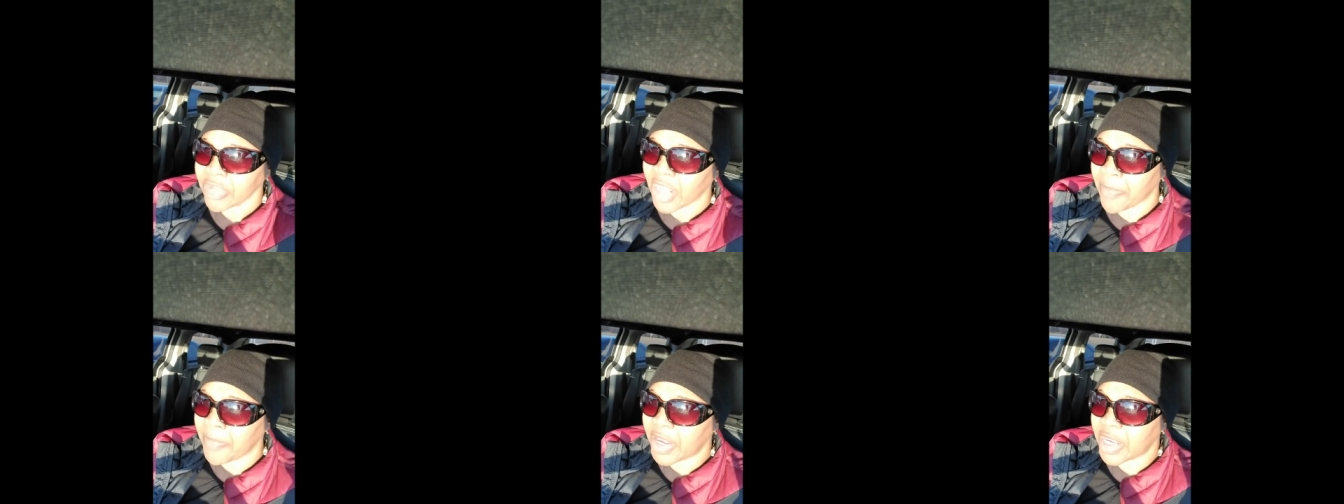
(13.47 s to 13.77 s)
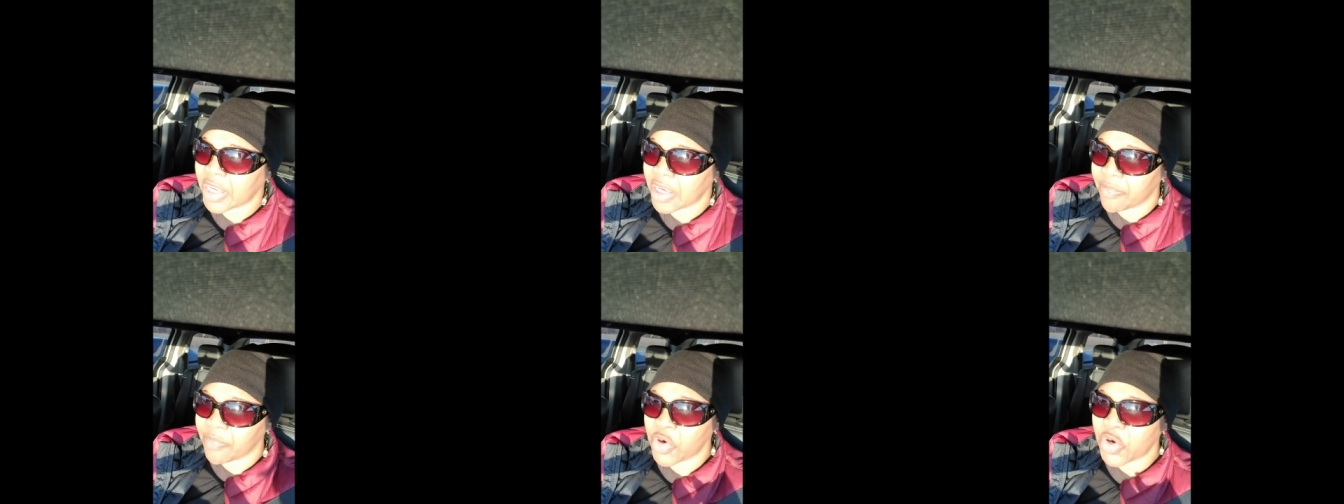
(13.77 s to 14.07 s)
But
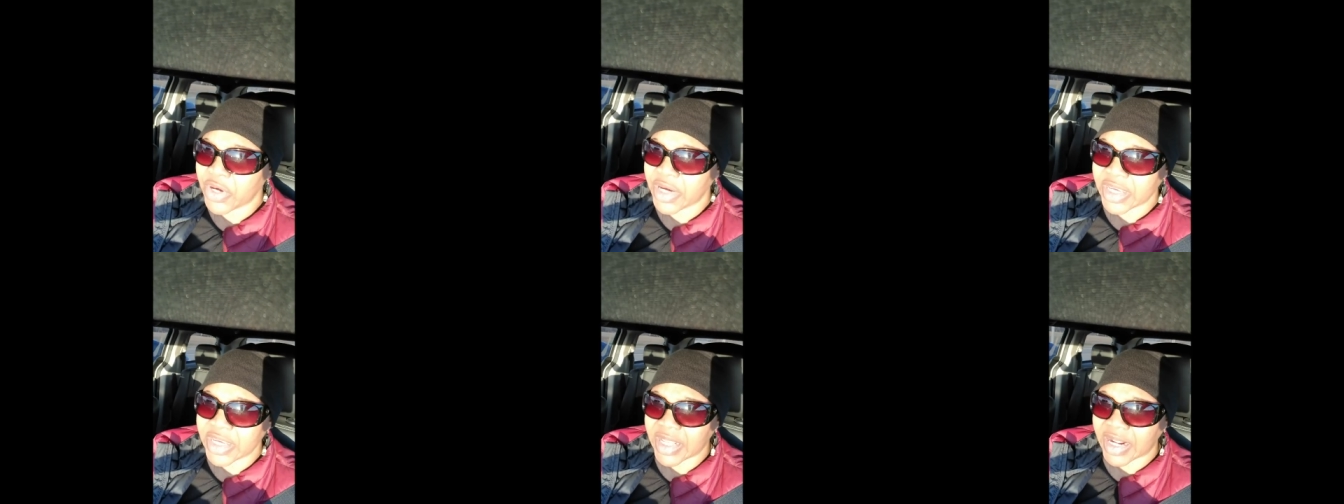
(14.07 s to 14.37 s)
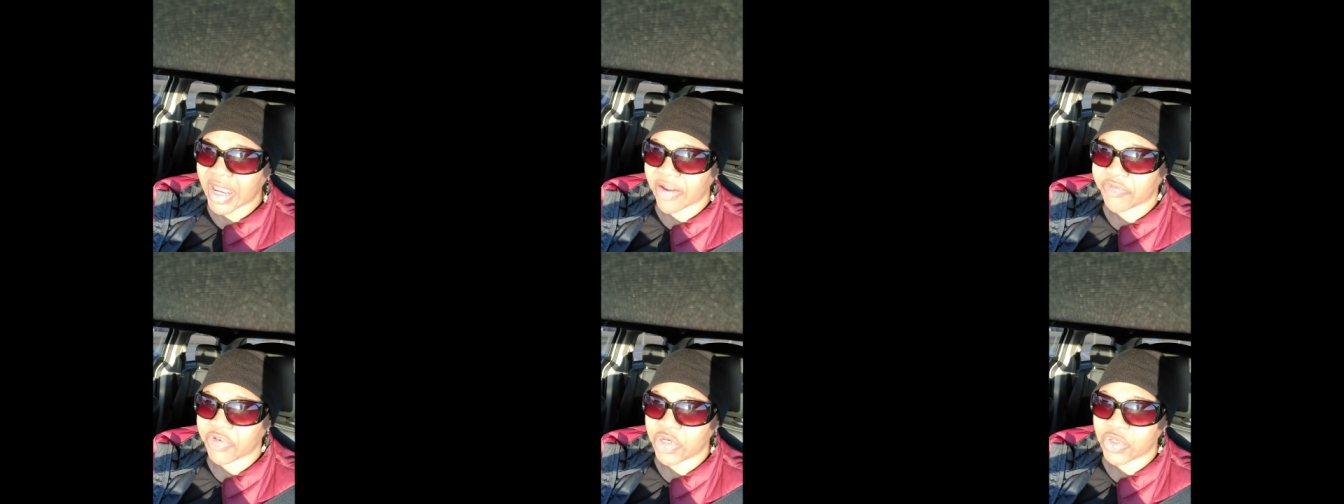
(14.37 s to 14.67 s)
good morning, good
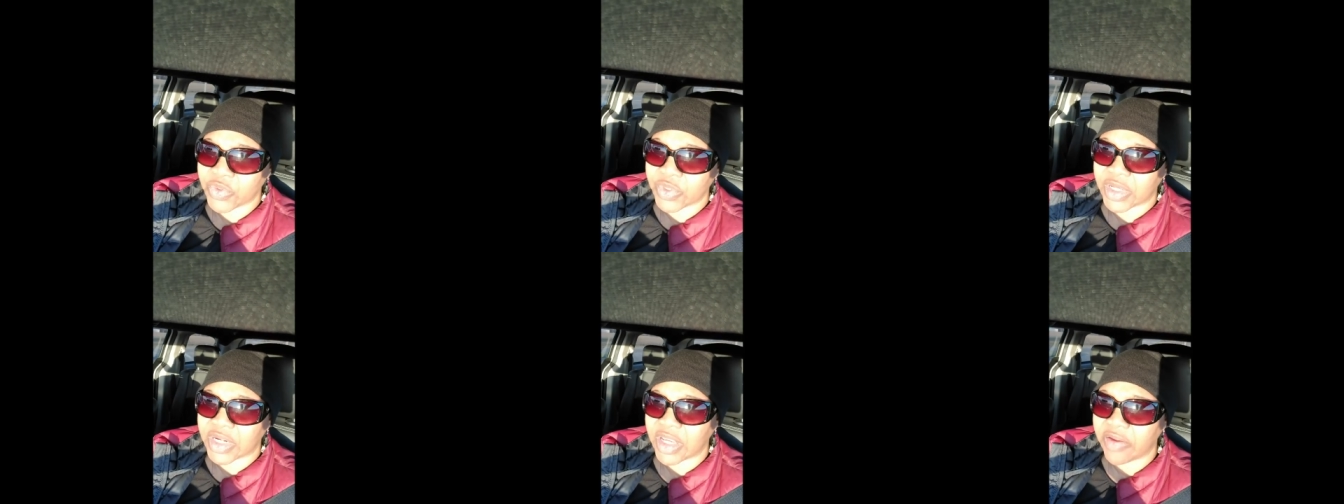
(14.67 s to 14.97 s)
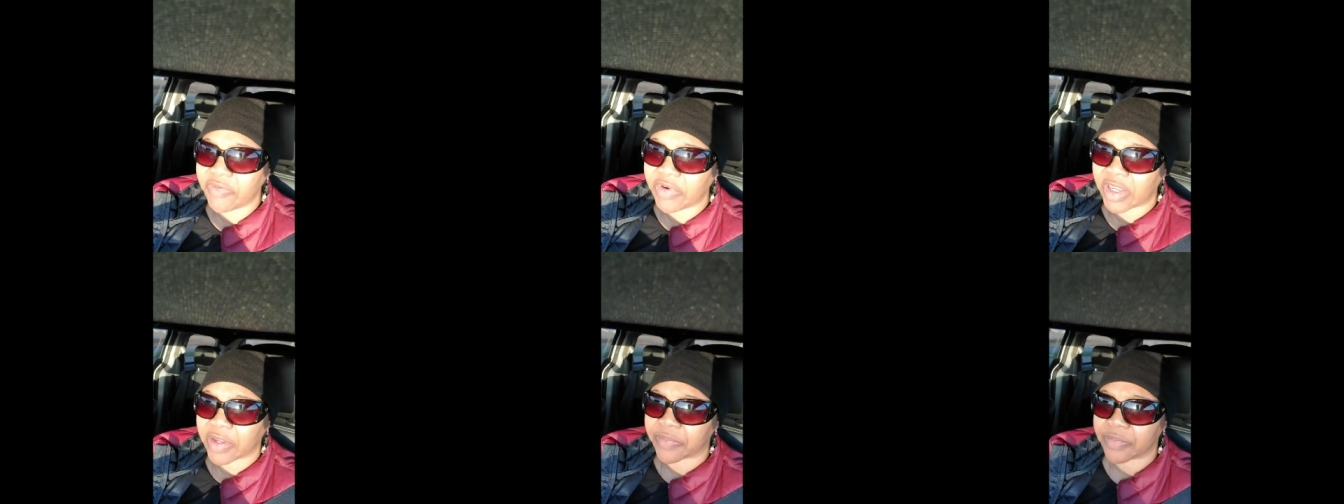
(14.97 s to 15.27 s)
afternoon, good
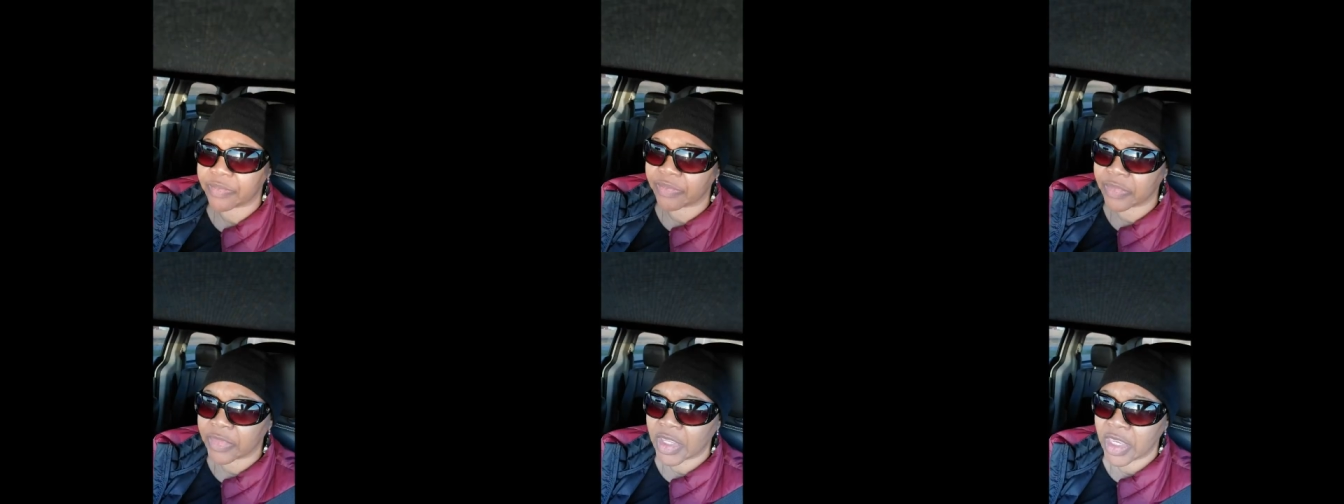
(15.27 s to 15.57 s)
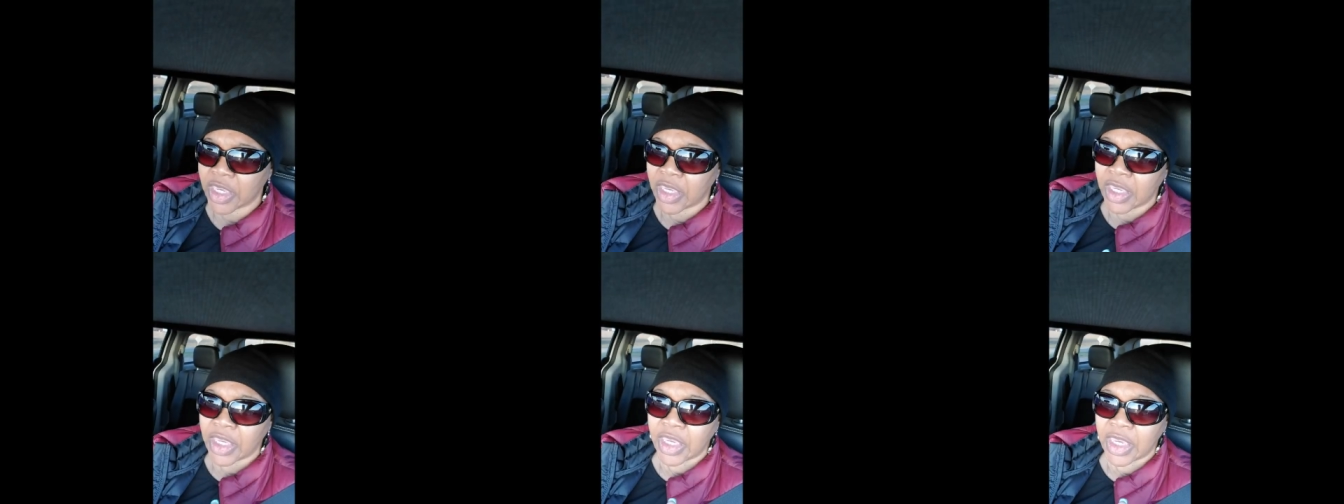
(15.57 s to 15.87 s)
evening,
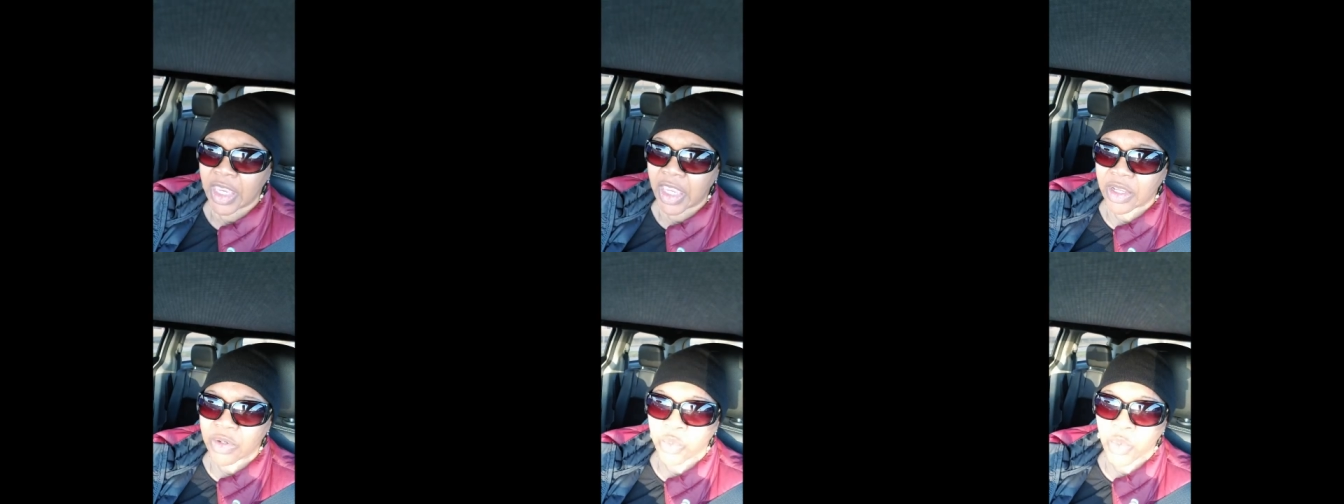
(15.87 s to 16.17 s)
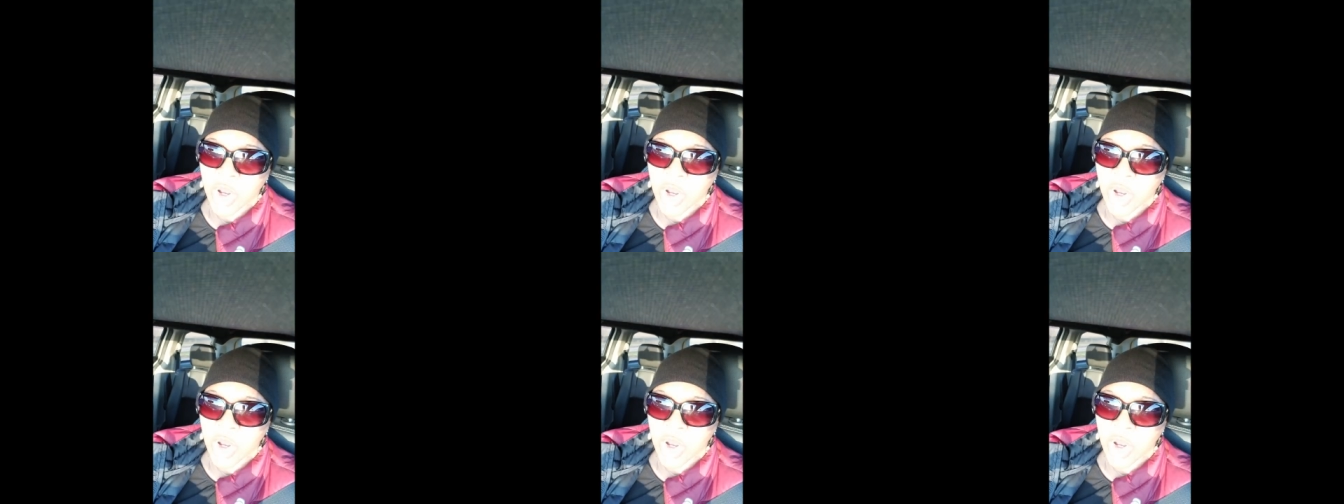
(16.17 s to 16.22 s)
and